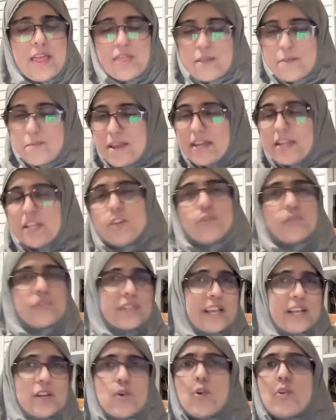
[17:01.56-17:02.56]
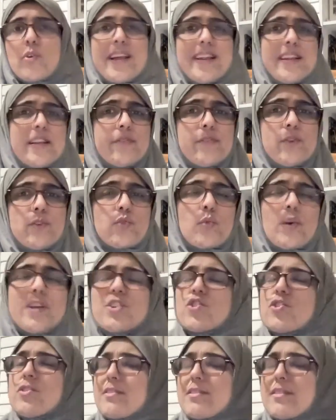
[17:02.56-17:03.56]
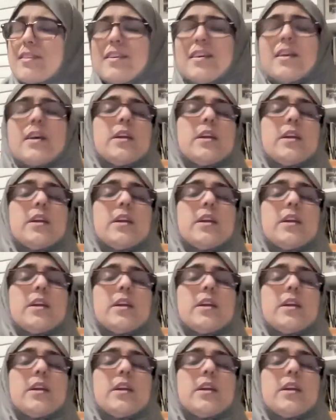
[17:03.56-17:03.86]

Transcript: The minute you say no to any of those questions,